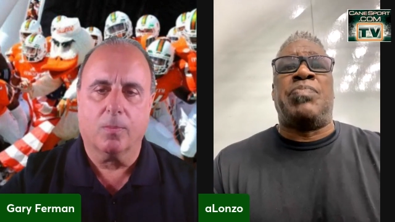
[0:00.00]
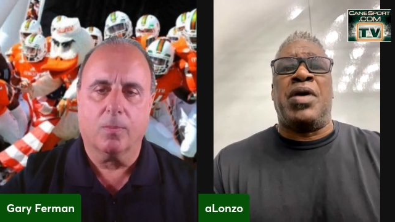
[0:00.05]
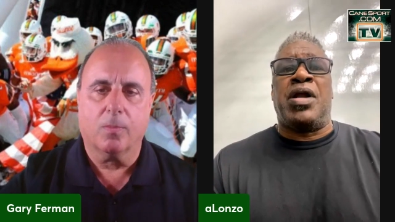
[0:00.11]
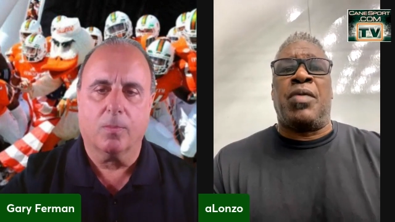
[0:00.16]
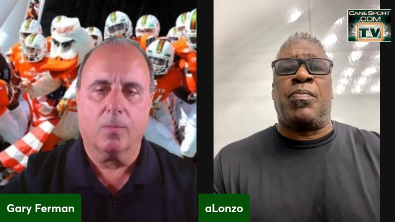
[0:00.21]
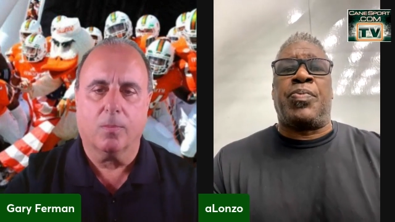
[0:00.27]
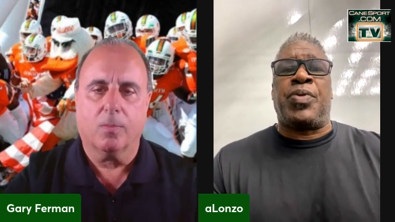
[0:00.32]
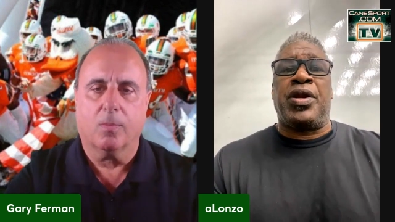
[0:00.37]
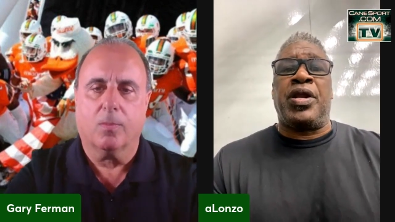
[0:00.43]

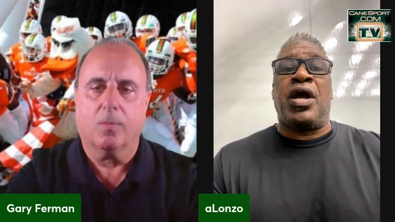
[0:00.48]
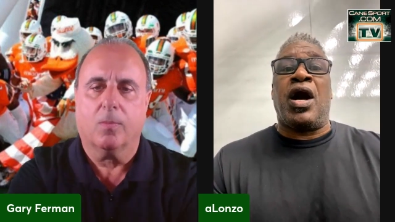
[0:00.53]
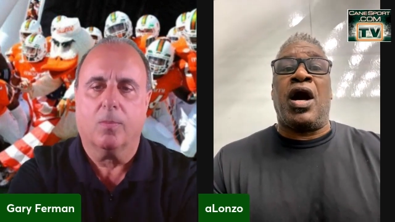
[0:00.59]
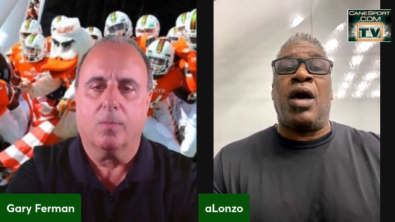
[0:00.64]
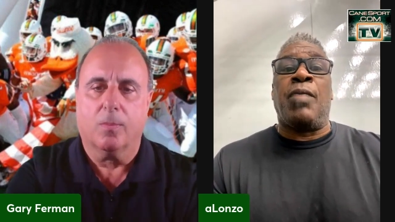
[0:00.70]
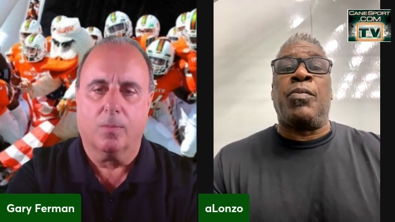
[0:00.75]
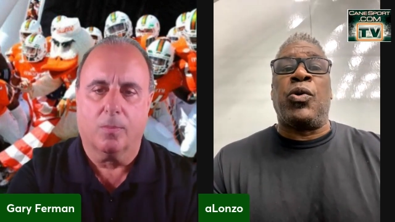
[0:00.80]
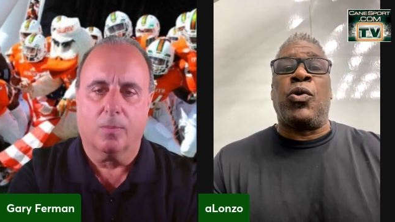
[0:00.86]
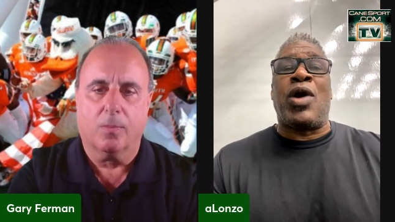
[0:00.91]
Speaker 1: been a pretty
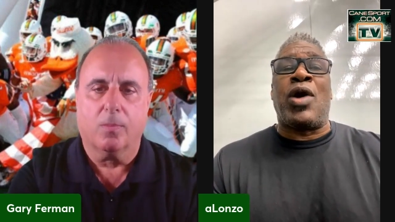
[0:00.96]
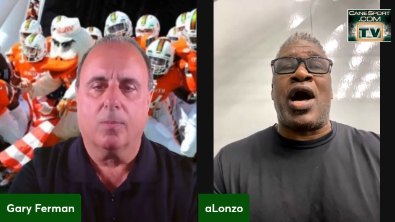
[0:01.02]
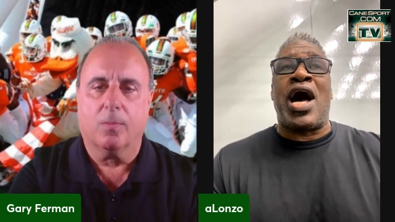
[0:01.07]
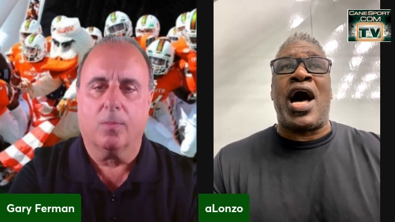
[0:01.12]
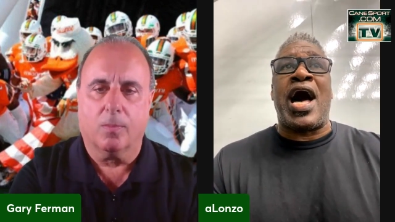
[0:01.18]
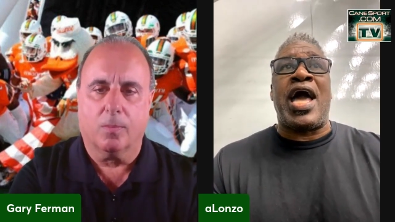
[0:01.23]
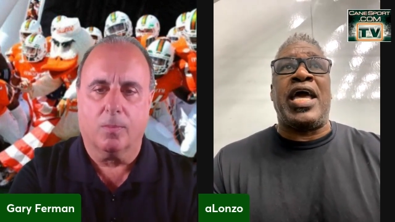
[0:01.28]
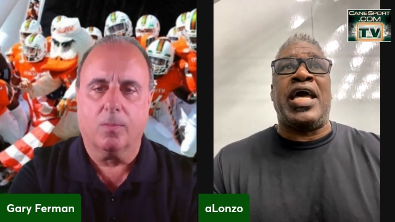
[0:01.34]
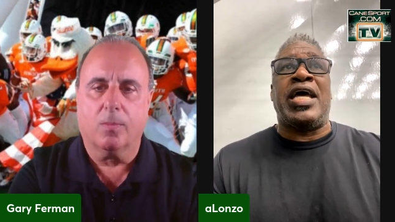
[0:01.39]
humble
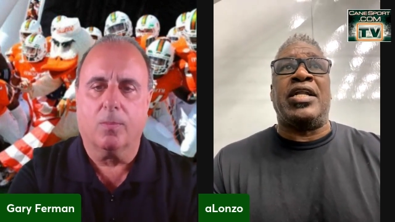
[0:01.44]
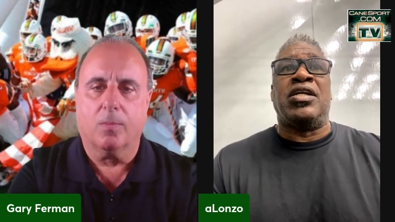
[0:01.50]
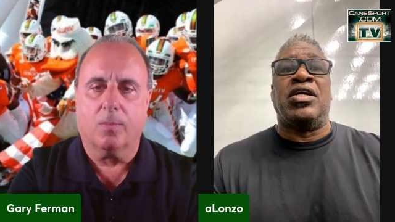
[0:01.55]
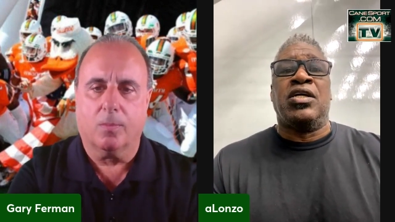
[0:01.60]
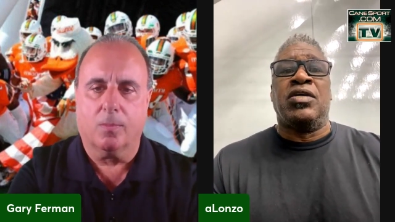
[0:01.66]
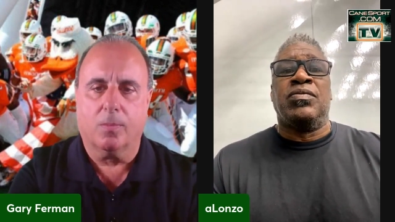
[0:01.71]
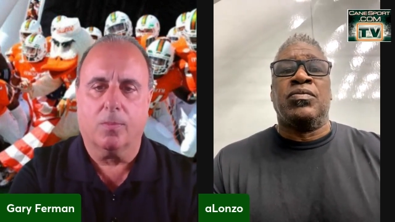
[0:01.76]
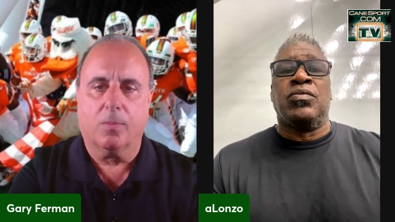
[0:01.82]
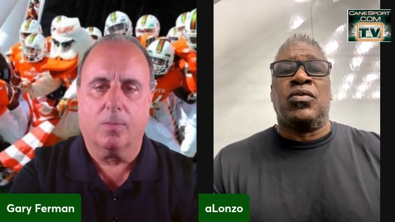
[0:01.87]
guy, and
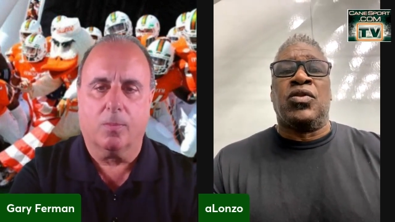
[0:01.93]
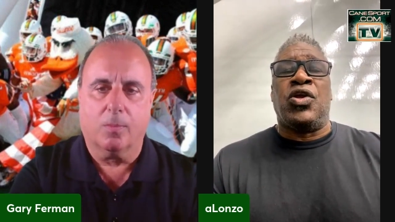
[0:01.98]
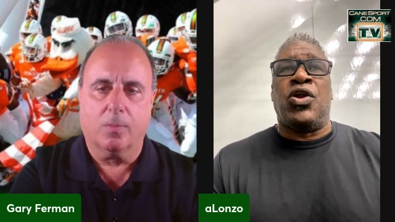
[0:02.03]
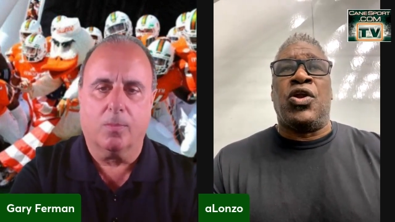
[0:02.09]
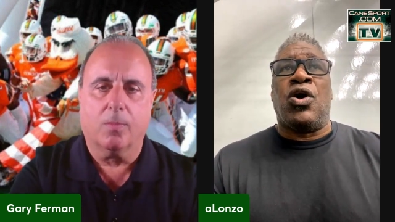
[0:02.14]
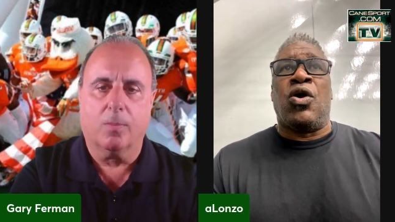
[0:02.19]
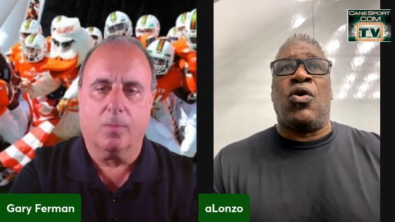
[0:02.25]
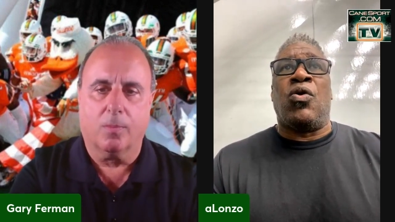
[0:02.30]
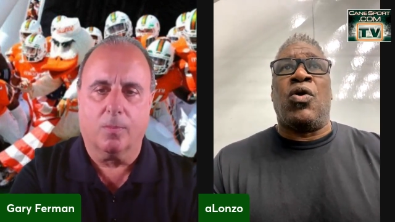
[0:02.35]
you
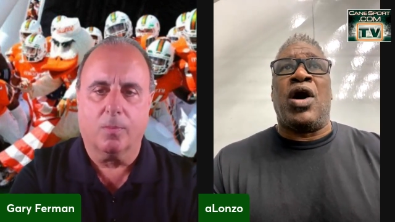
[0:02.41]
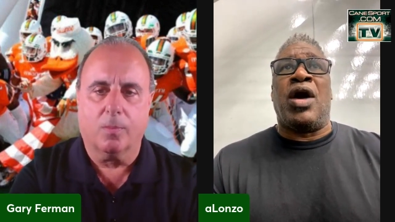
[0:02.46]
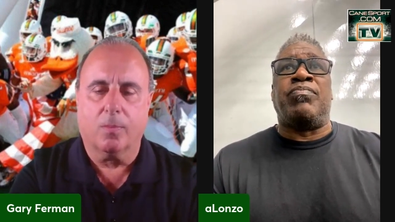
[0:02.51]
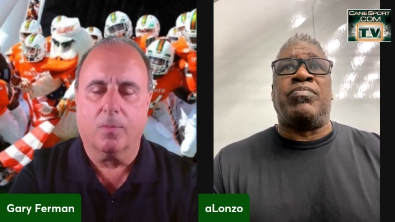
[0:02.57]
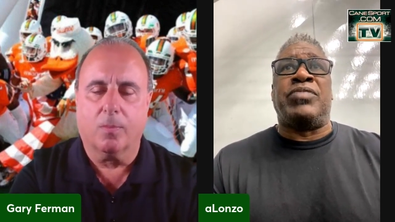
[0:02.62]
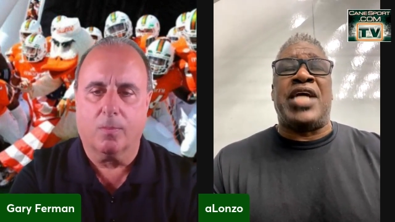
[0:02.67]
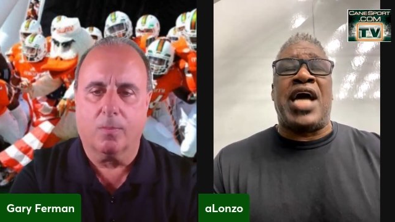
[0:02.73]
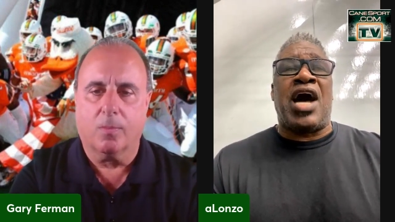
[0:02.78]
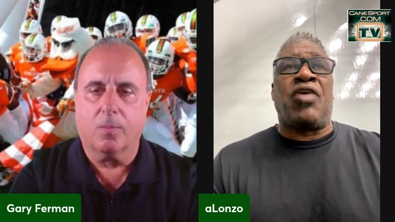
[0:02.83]
know, I'm
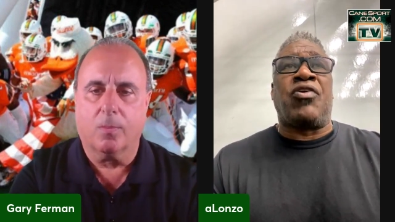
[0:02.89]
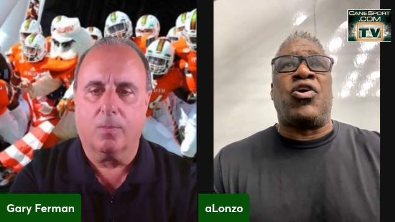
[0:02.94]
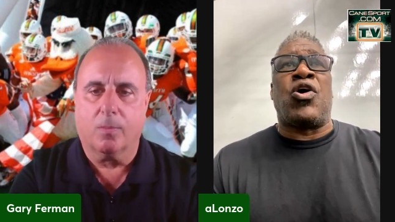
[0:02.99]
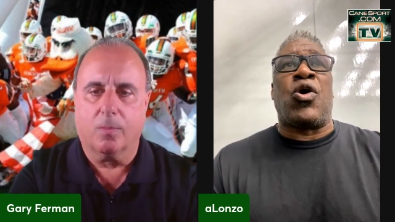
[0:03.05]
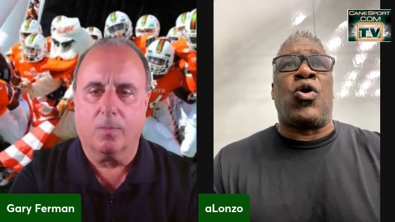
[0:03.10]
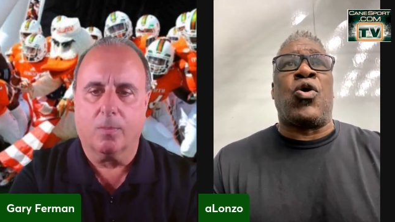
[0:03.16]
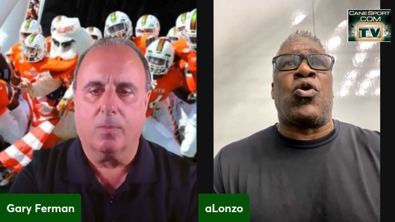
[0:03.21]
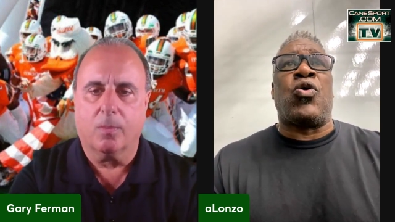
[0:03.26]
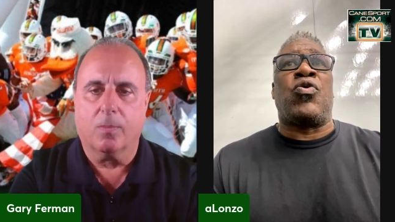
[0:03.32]
down to
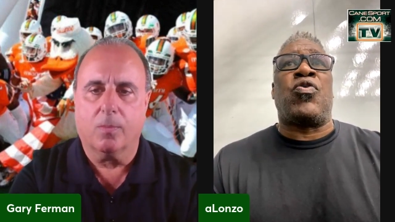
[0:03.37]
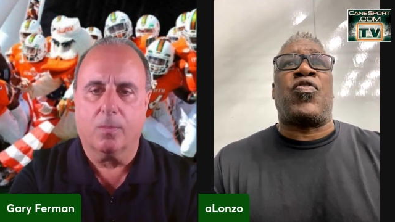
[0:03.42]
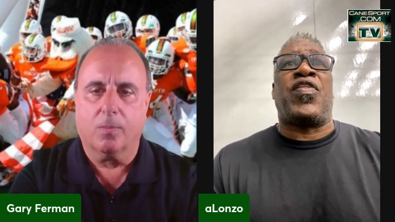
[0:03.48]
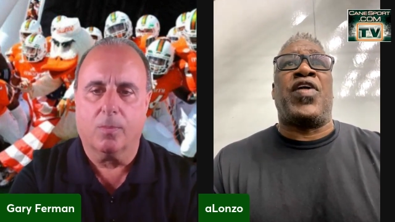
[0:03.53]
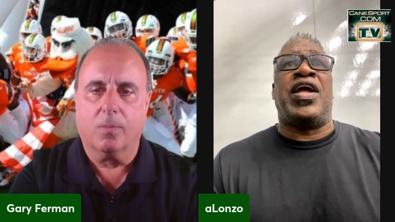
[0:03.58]
earth,